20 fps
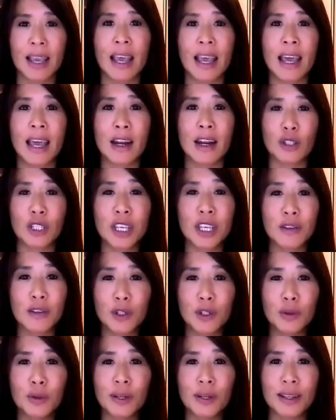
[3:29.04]
And I'll give
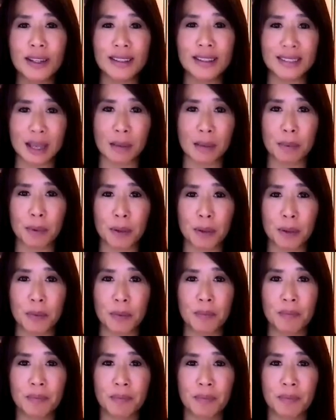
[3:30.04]
you an example.
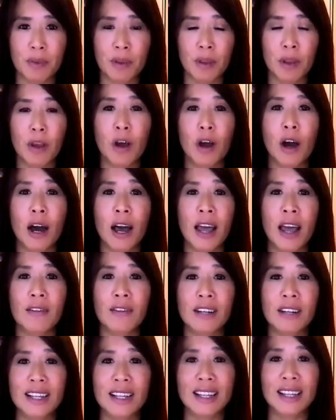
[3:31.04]
I have
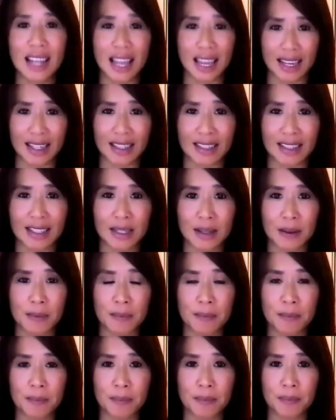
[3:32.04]
a client,
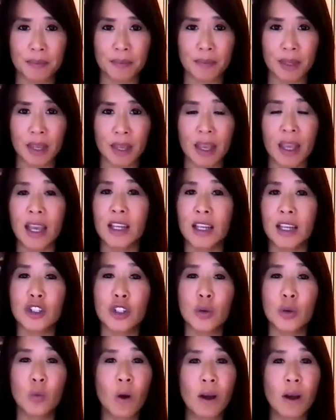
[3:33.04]
and
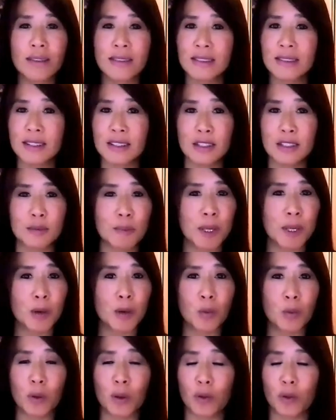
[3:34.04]
she wants to speak
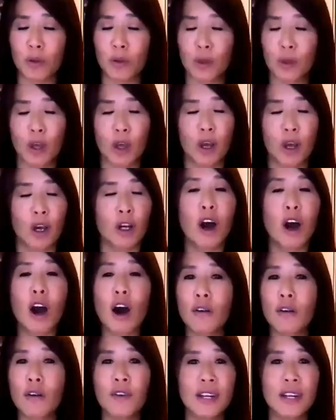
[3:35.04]
with
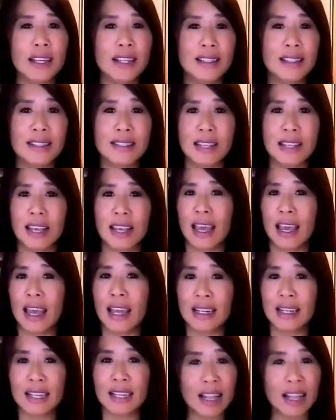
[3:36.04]
confidence
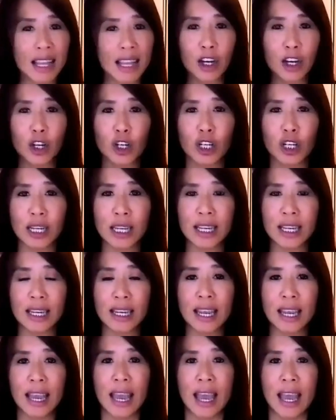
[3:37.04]
and
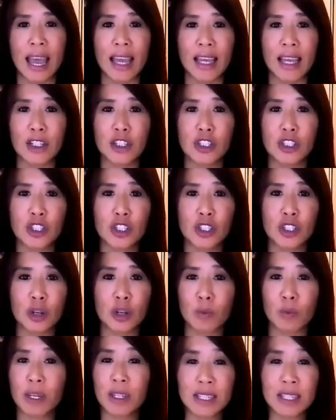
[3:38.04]
clarity, and
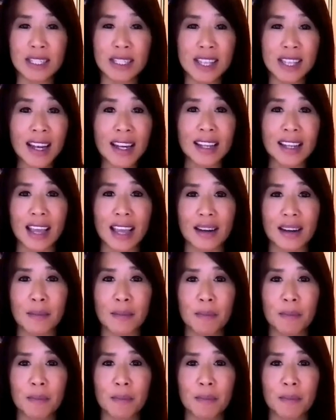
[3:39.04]
we decided that.